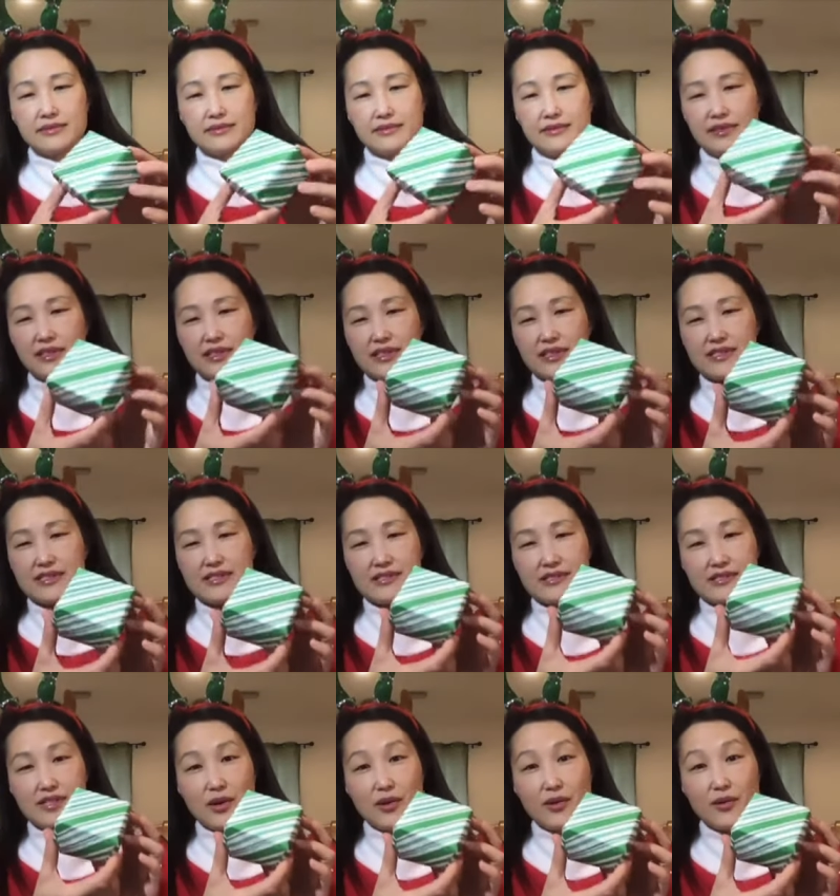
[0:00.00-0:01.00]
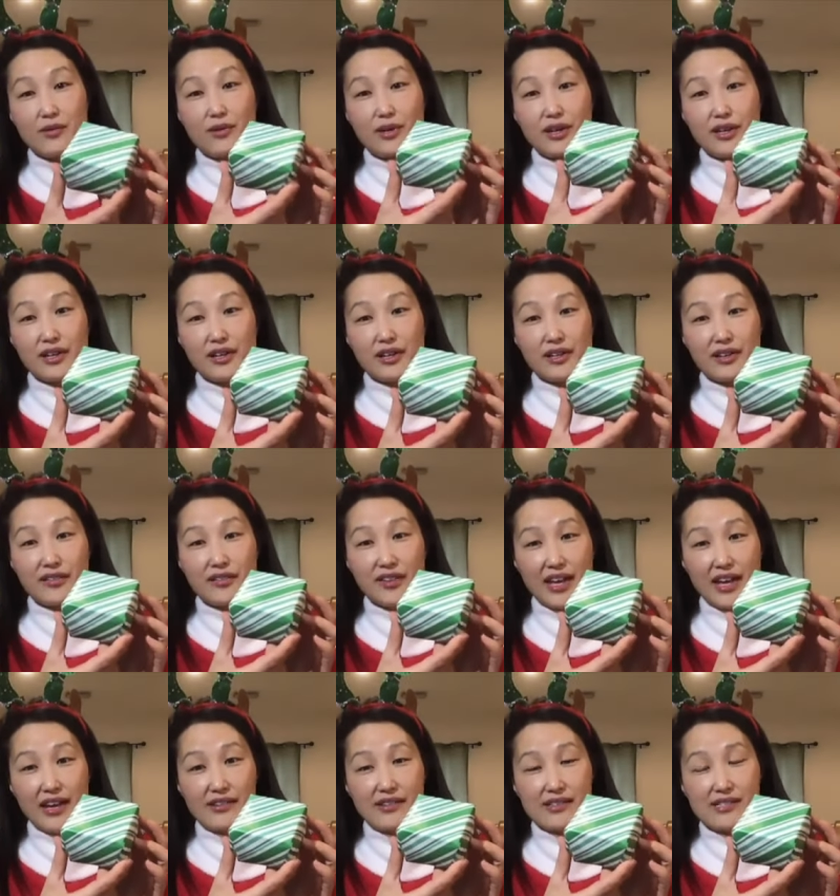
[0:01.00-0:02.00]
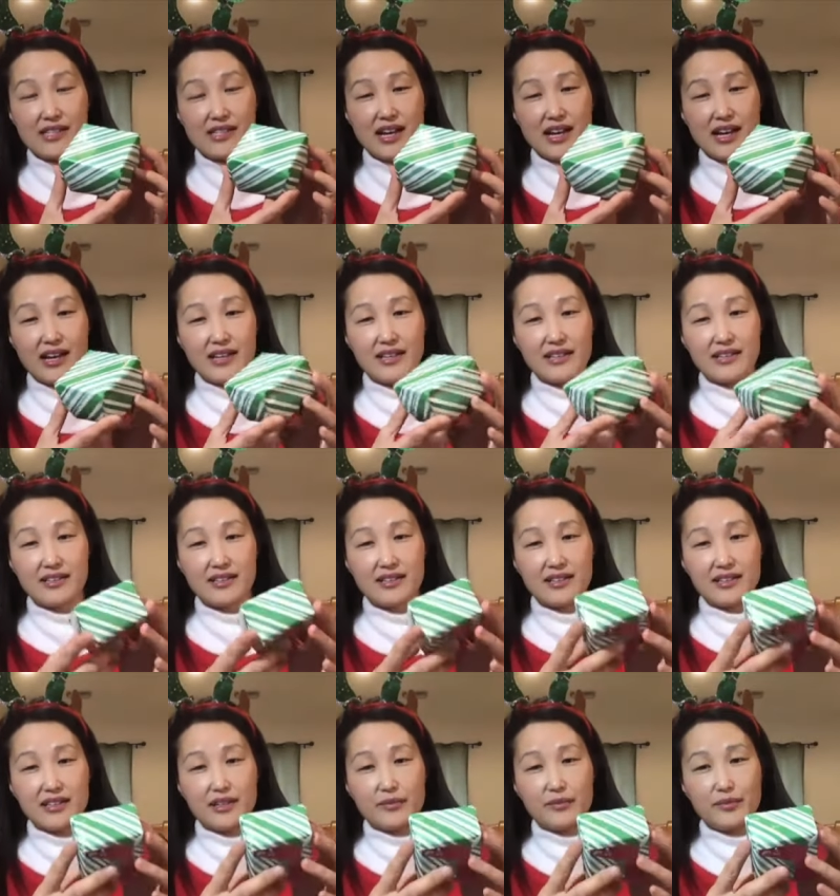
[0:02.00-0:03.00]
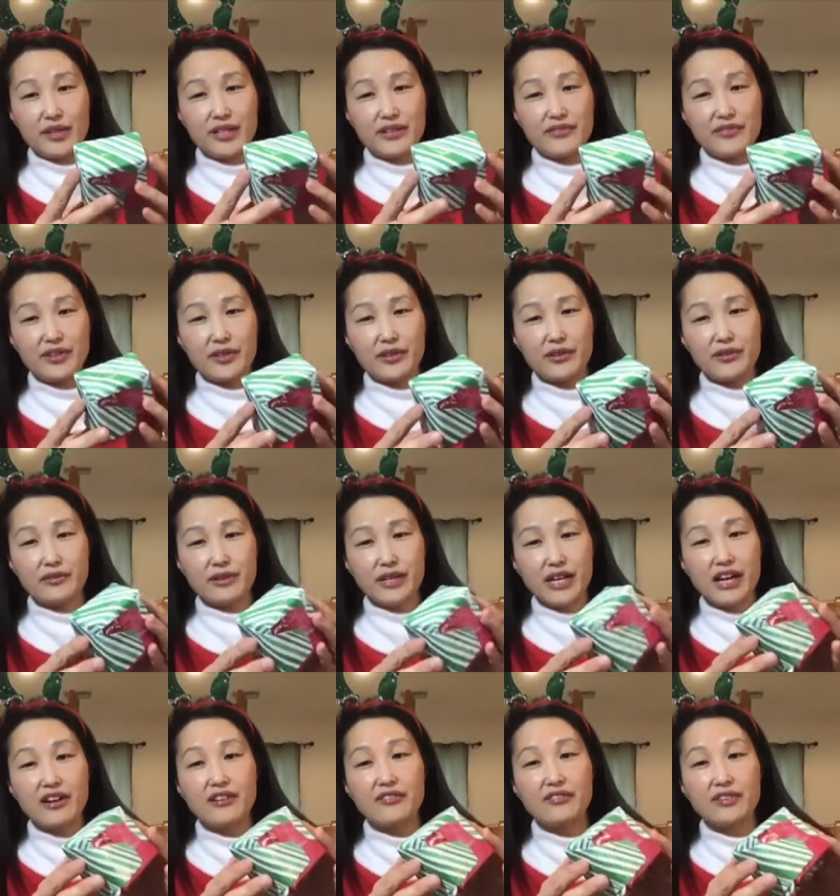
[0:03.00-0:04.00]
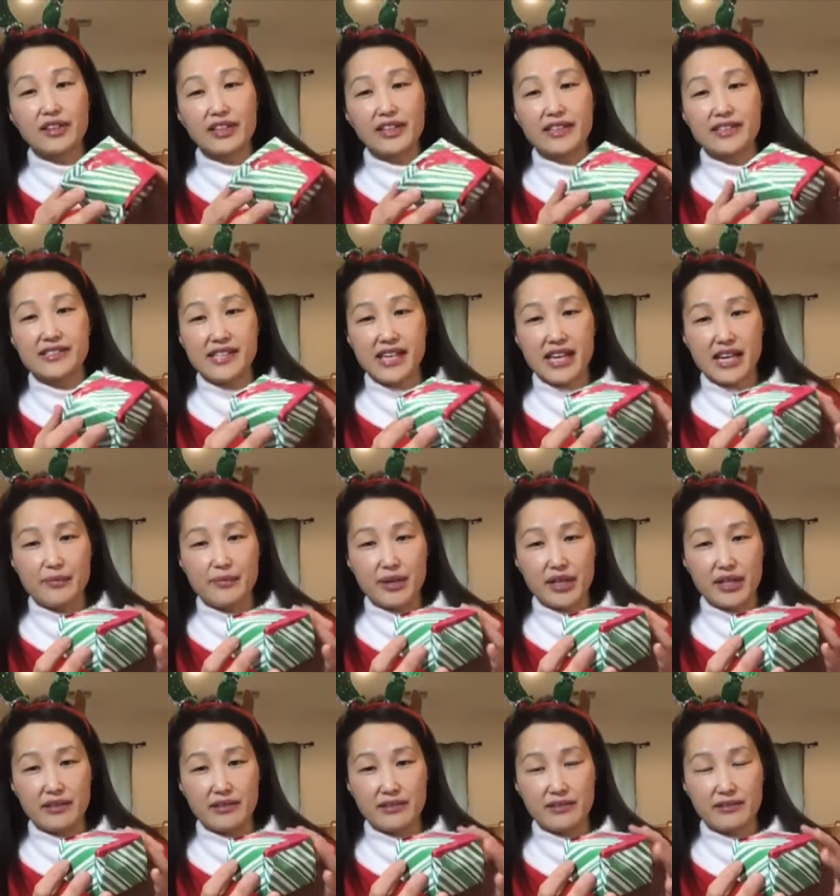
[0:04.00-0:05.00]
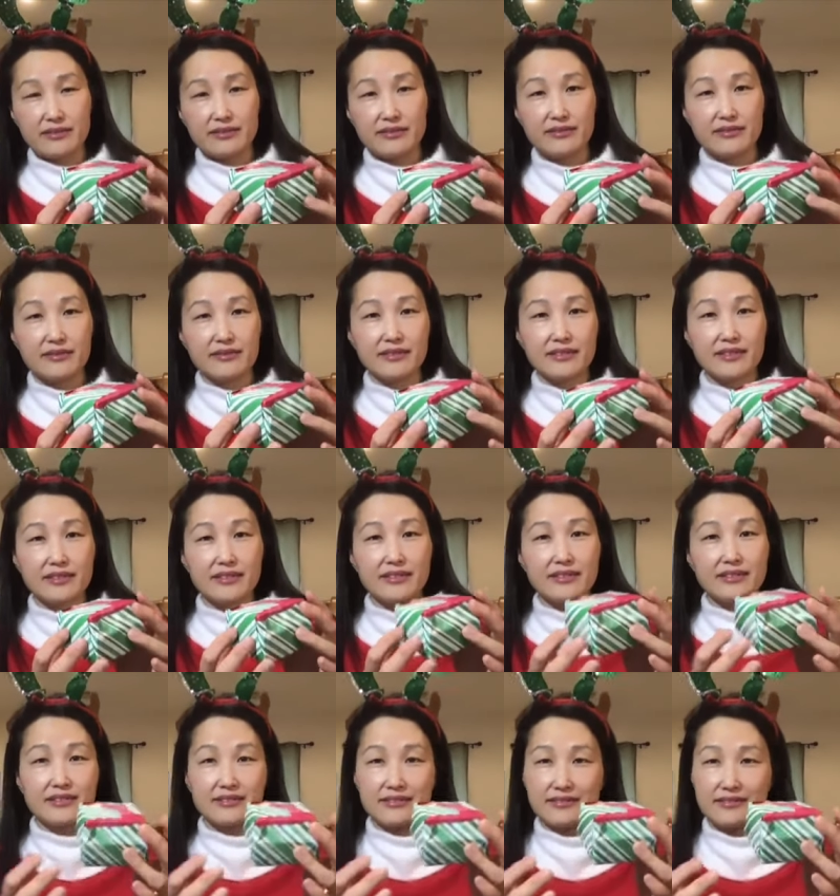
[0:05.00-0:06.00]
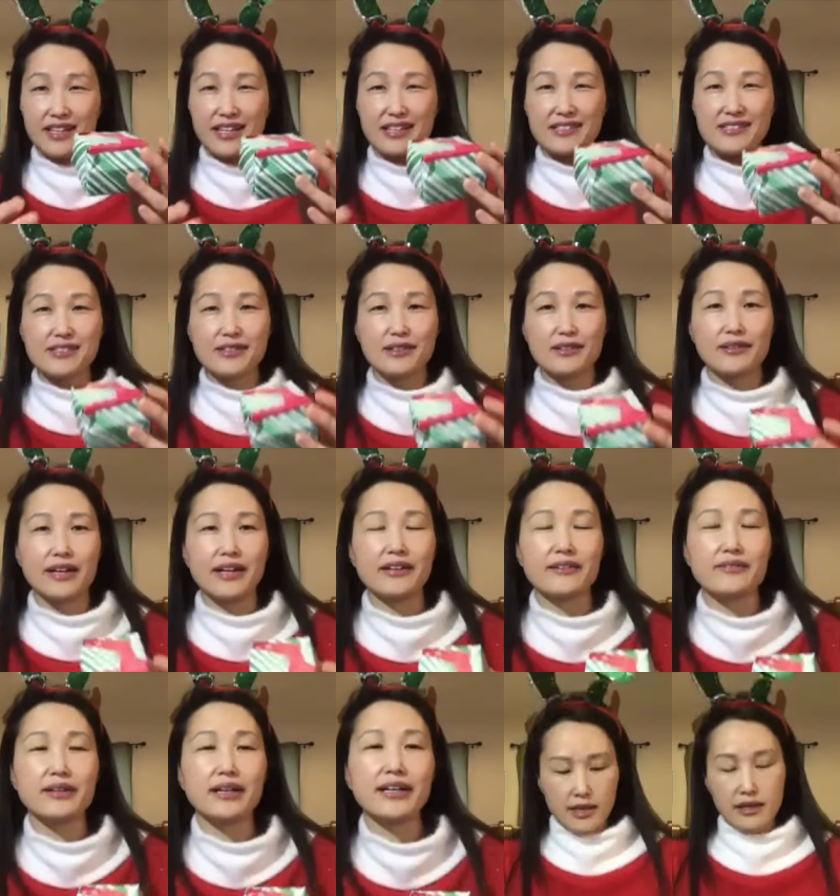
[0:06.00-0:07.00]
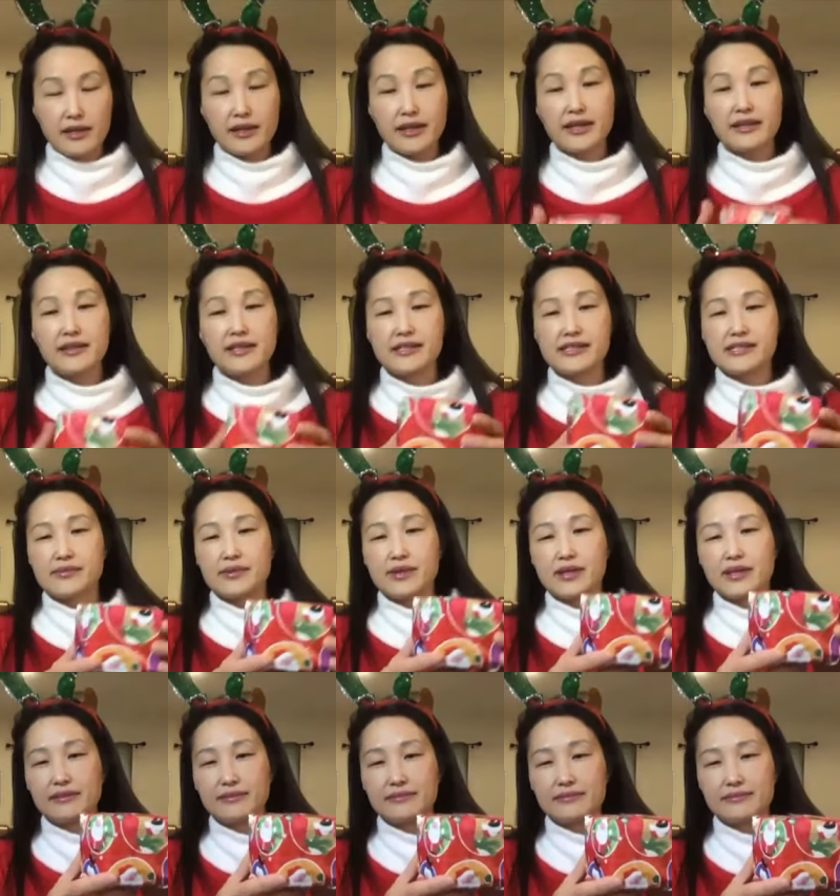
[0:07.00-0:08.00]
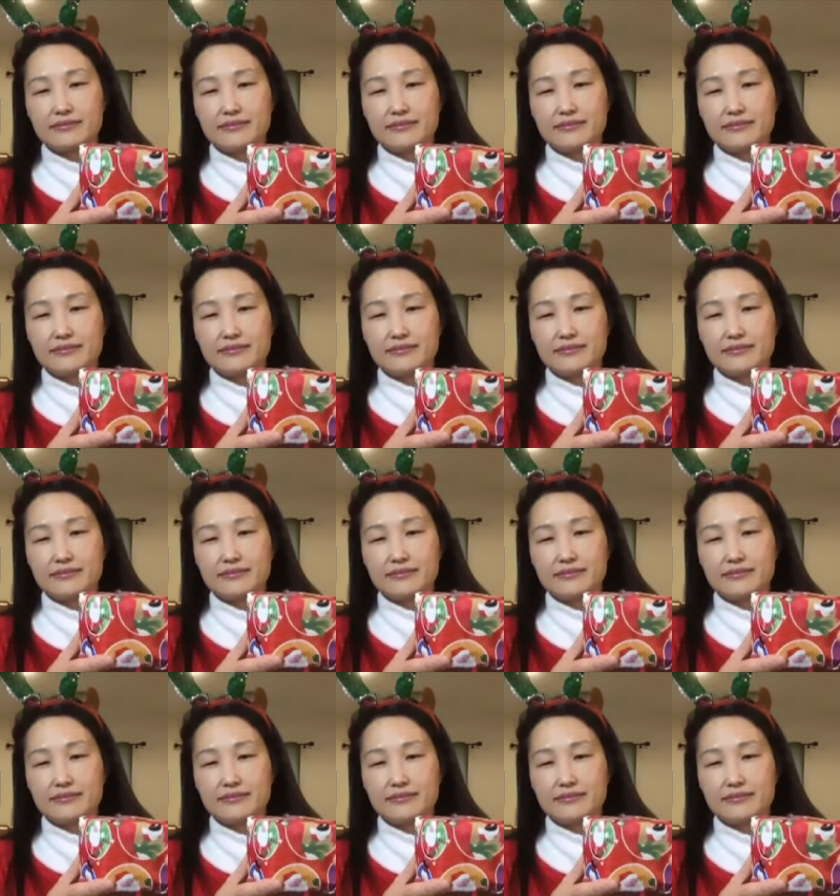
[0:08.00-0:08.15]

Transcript: Looks so good on the outside. But if you carefully examine, not so great, right? Look at this one.